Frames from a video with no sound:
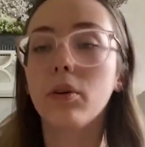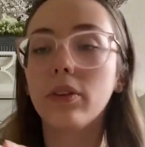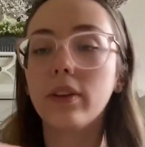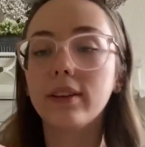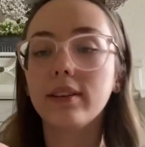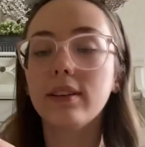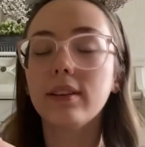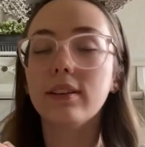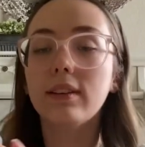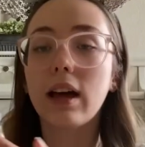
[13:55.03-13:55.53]

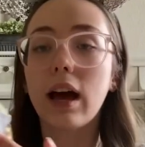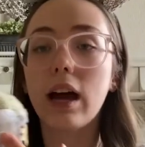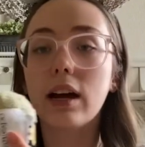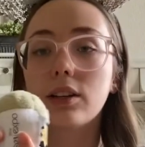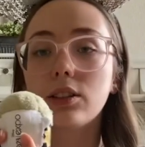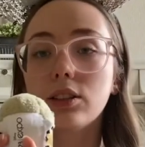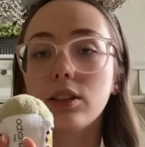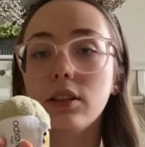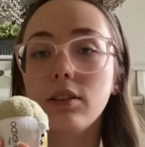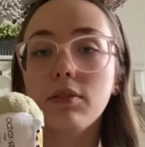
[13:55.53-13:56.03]
This is
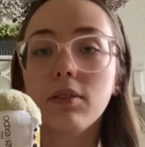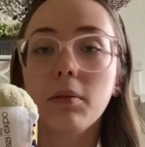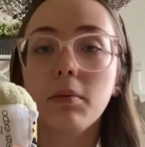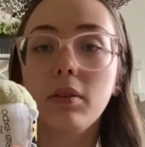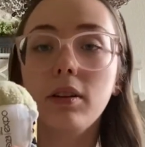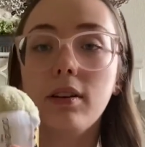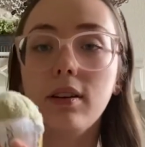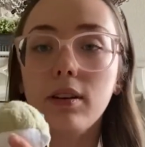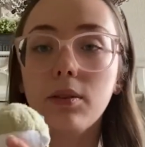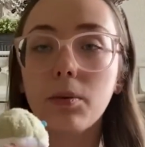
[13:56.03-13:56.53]
actually from the
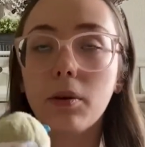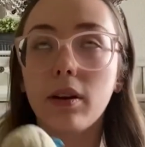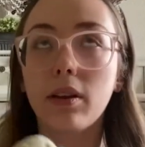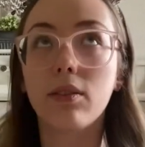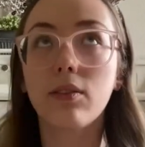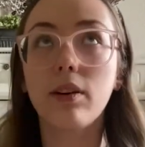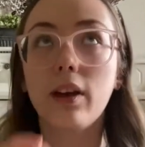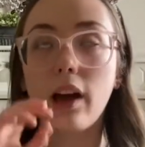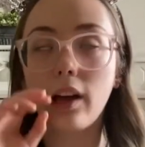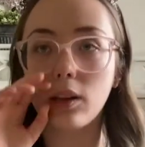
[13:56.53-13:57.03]
D23
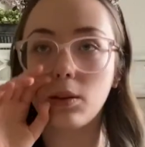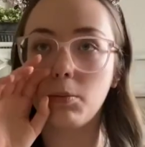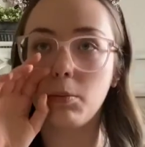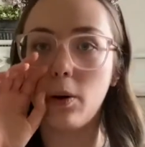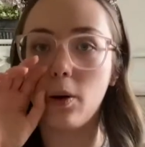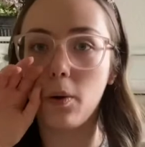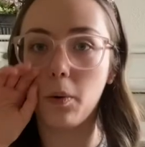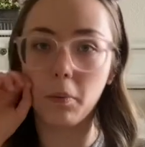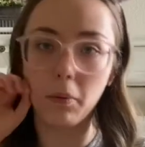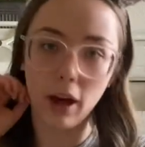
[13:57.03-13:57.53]

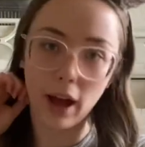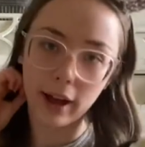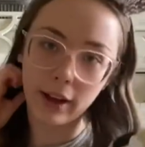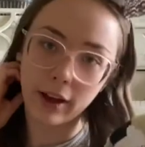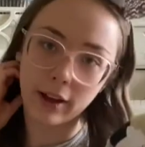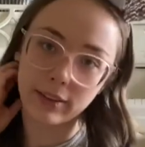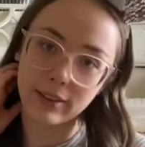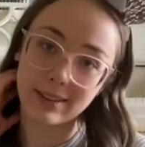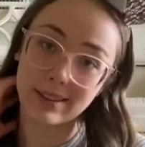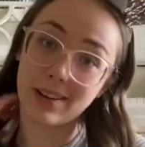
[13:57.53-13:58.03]
Expo. I
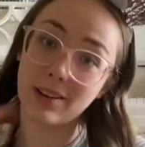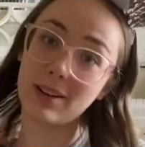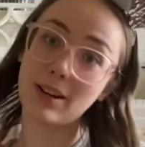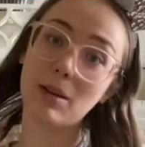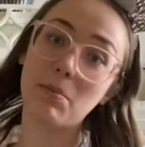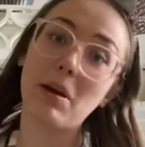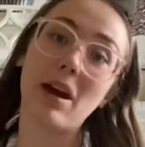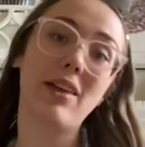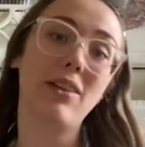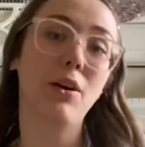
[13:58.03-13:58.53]
got this on
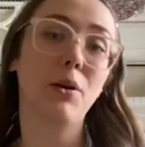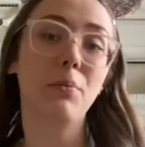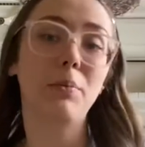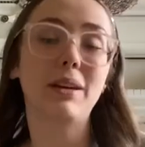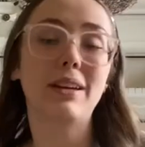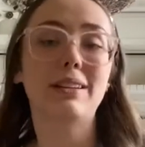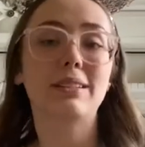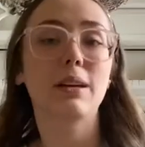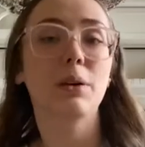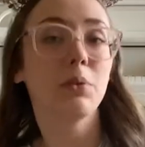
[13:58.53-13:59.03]
eBay though
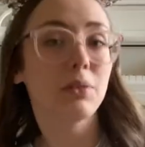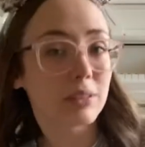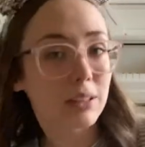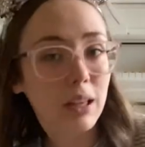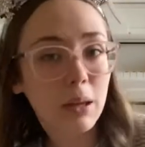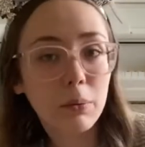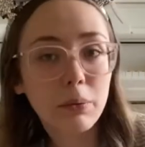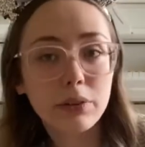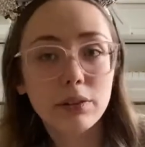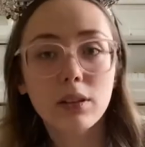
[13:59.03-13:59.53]
because I wasn't
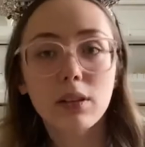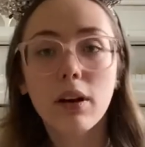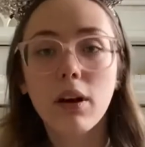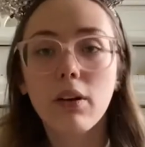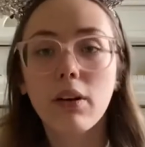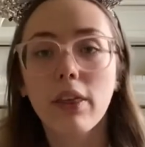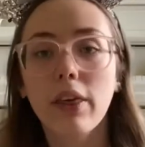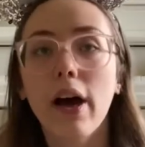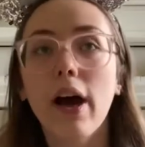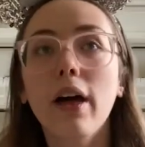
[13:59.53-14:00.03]
able to go to
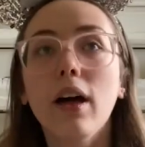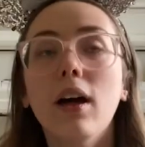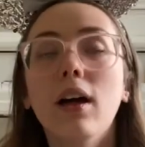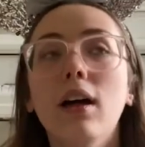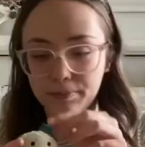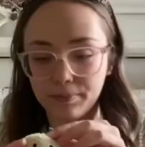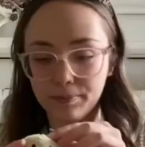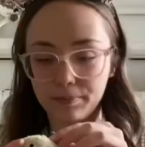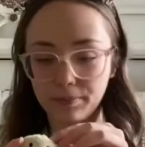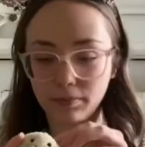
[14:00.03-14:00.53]
that.
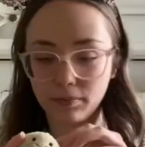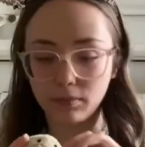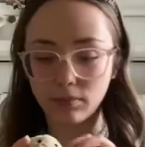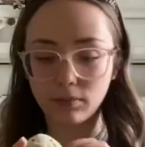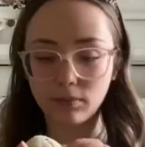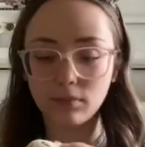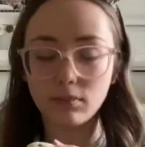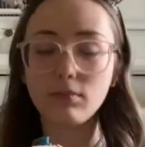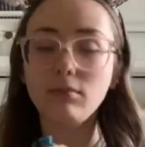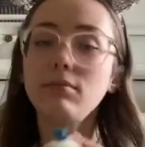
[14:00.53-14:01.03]

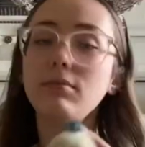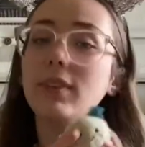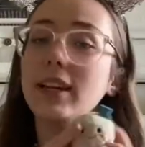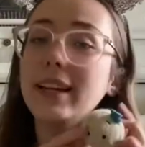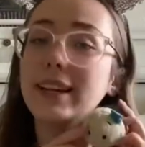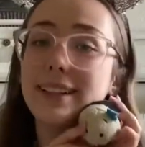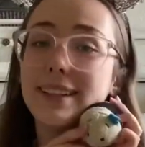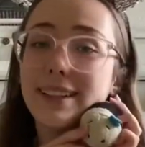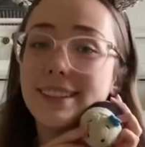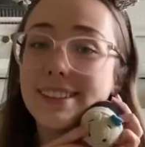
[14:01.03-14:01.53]

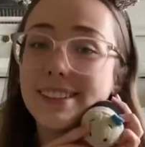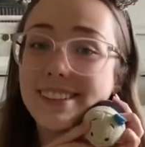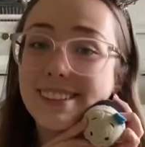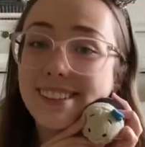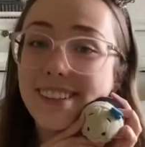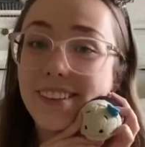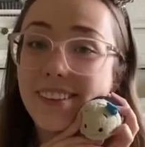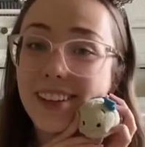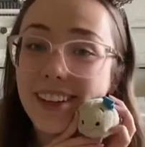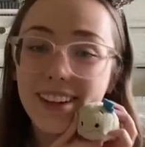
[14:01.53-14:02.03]
And he's just so
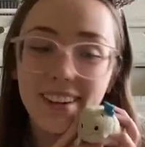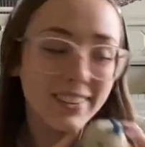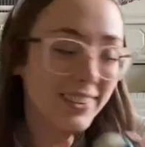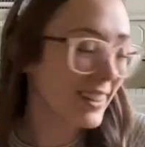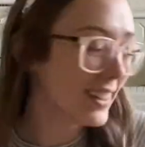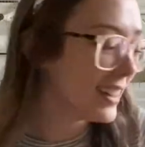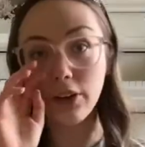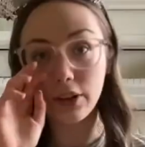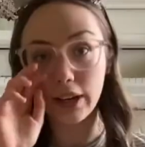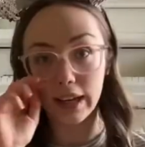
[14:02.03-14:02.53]
cute.
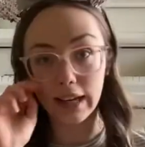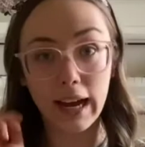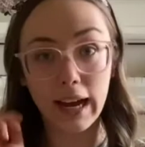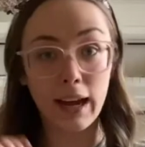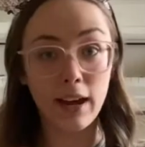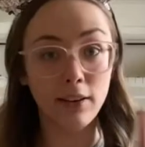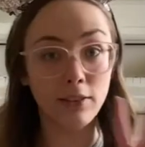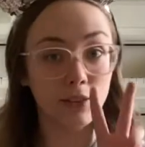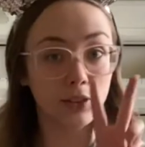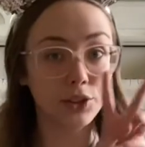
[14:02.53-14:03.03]
Okay,
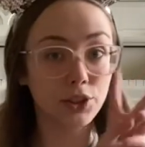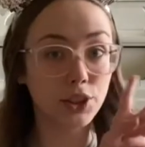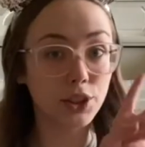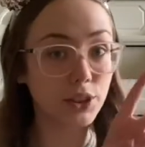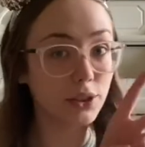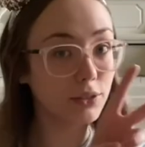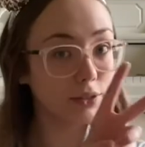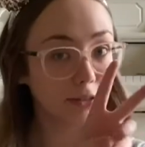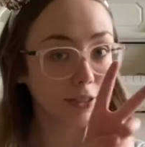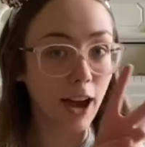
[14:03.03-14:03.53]
have two
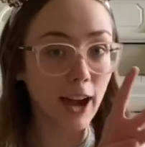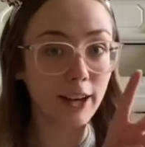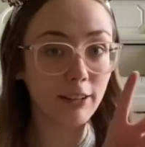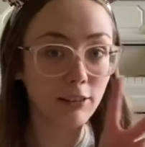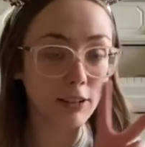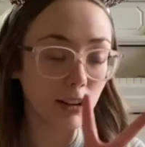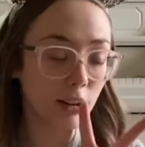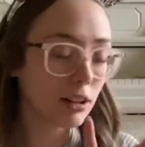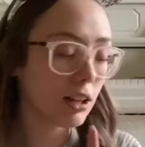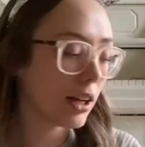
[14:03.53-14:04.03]
final
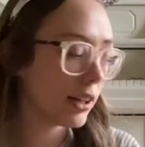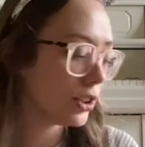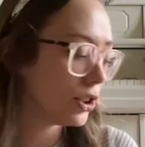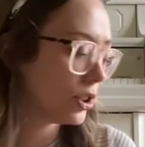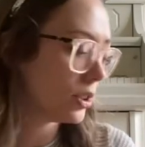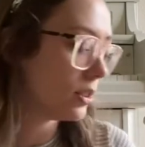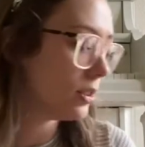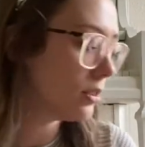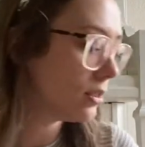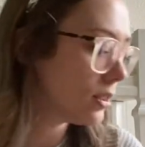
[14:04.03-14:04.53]

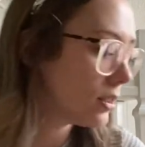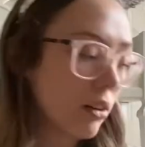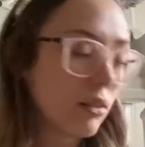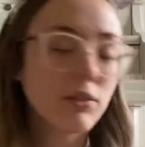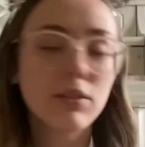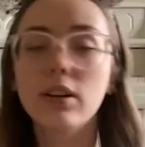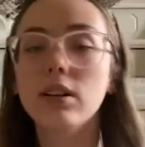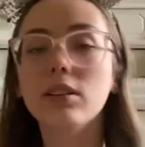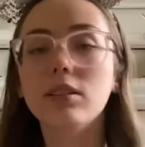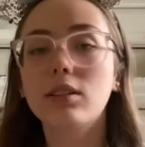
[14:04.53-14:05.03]
collections.
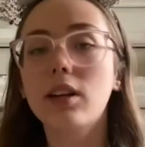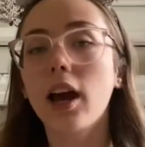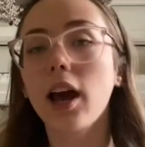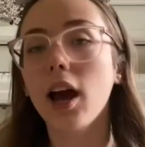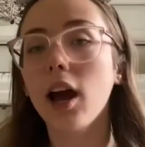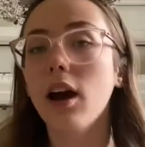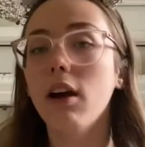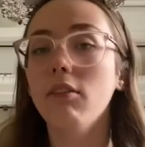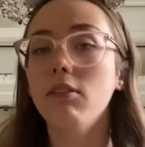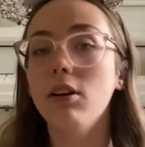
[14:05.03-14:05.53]
First, I
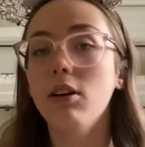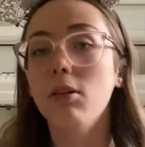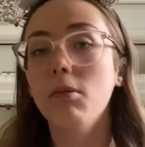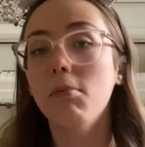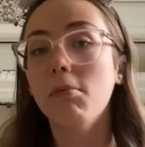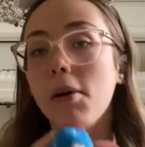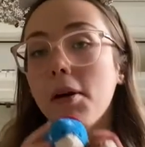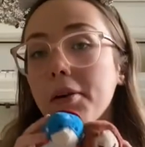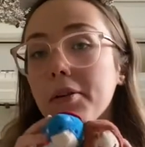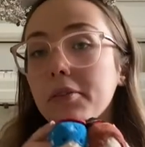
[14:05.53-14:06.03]
have
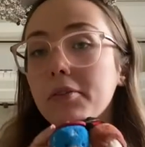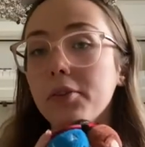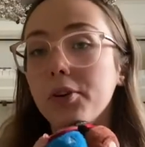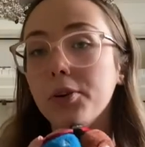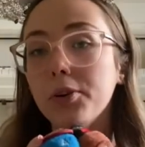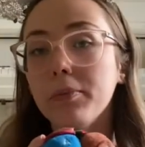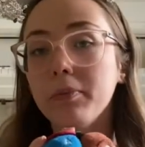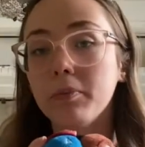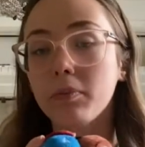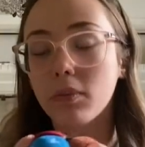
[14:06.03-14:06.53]

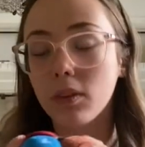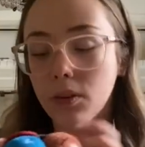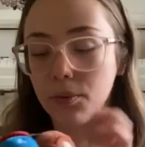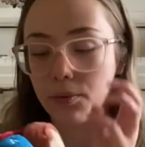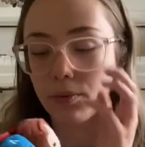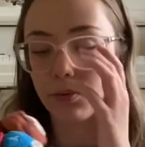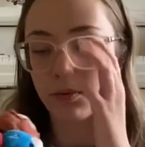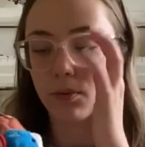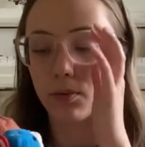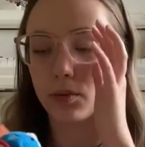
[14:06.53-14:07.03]
Marvel,
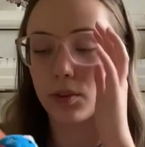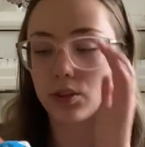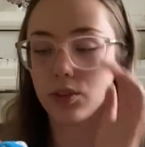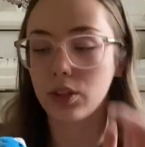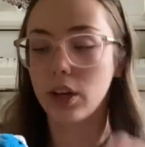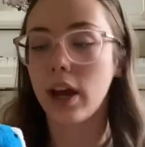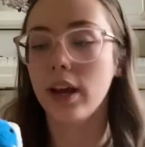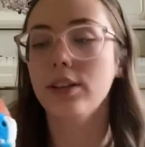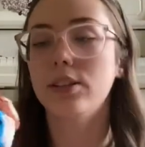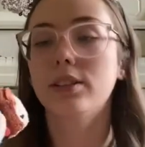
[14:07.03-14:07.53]
which
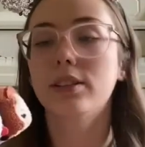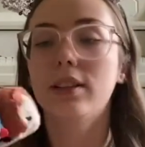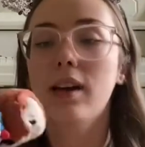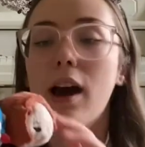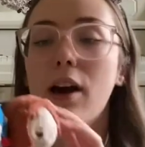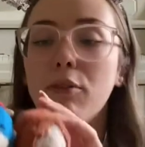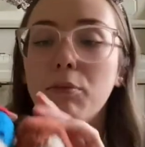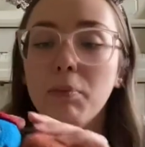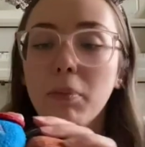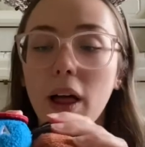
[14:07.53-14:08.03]
I just
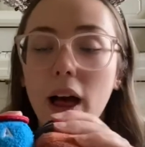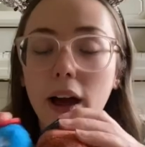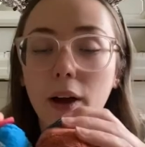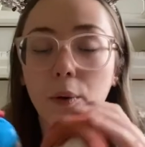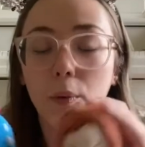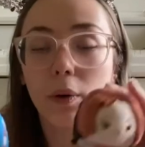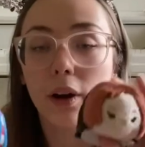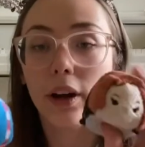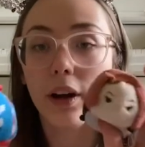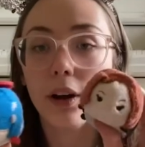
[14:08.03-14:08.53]
have Black
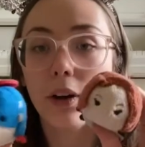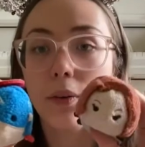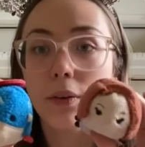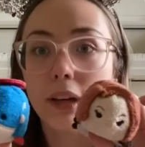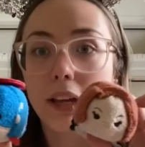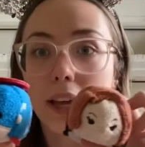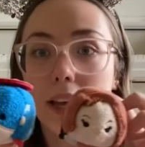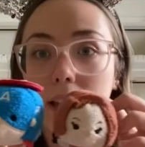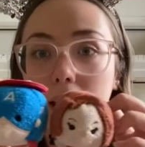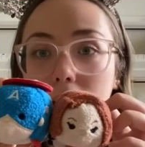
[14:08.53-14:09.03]
Widow
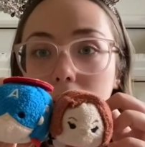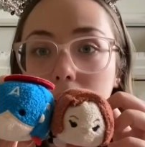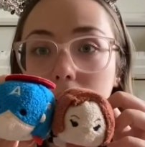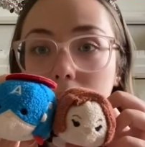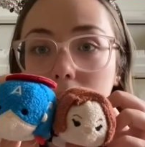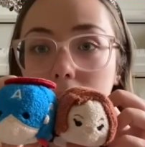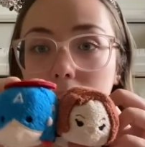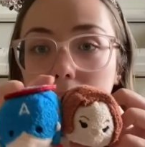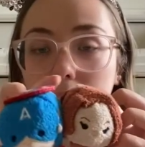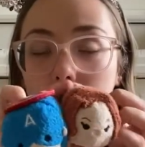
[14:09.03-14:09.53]
and
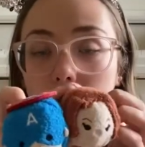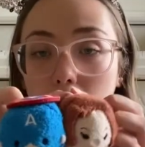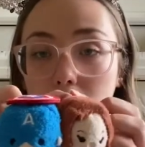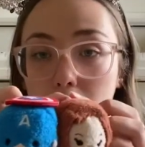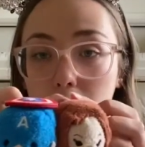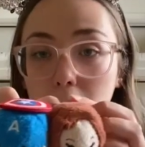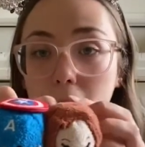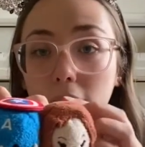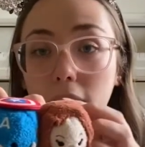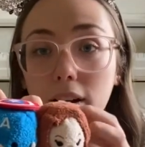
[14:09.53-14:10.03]

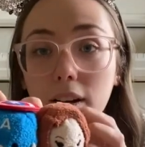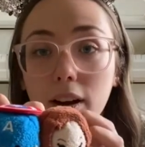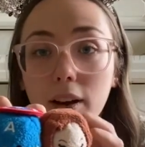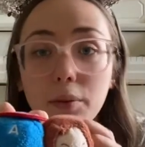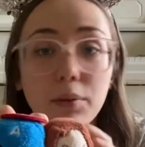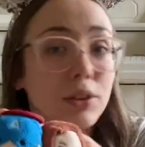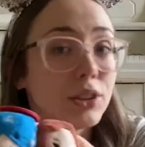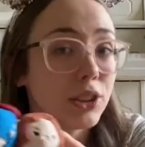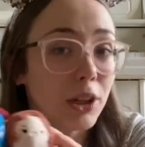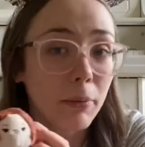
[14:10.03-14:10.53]
Captain America,
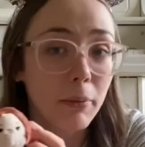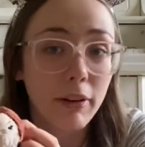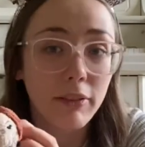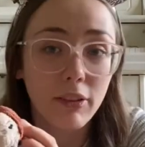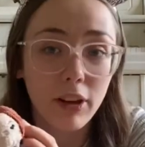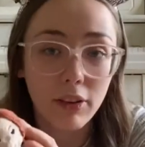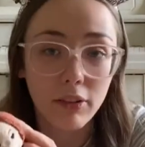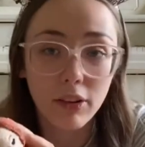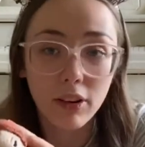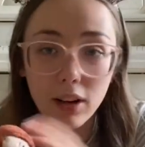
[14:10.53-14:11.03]
which are my
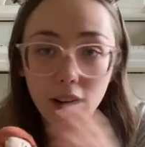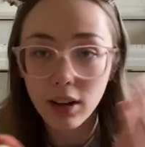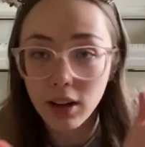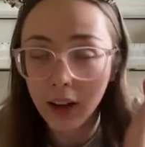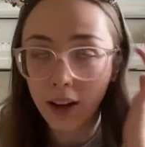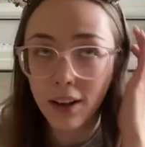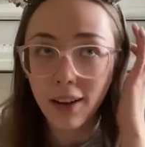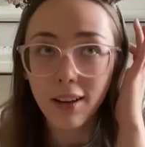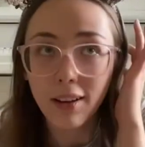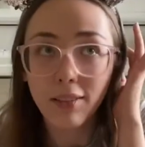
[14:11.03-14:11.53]
favorite
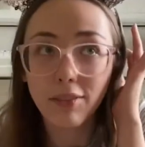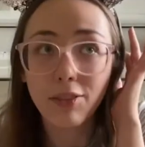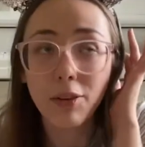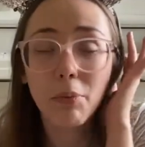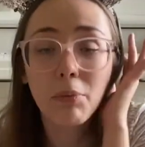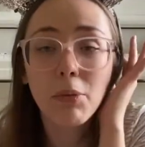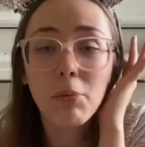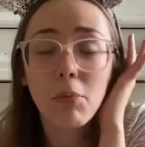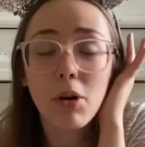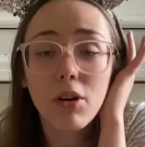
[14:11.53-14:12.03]

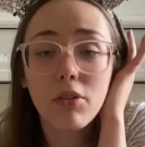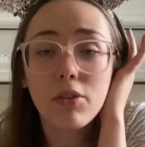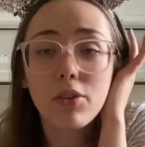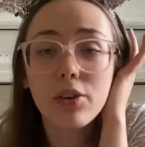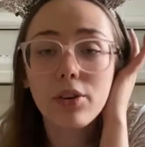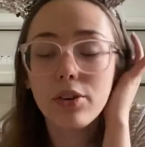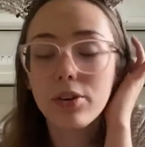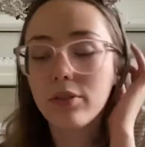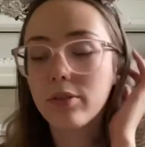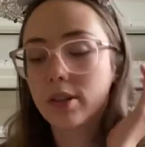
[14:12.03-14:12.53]
from the Marvel
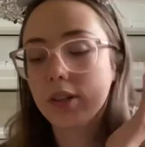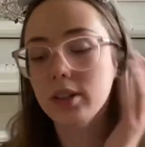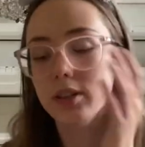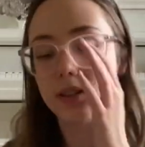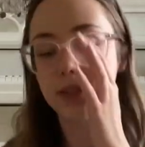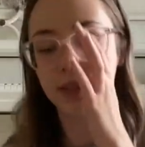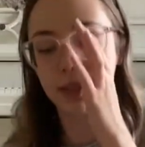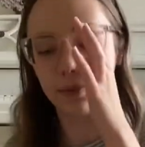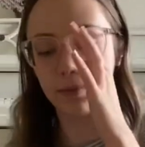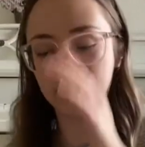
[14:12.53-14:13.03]

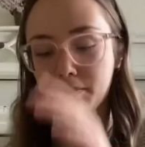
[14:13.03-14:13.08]
Universe.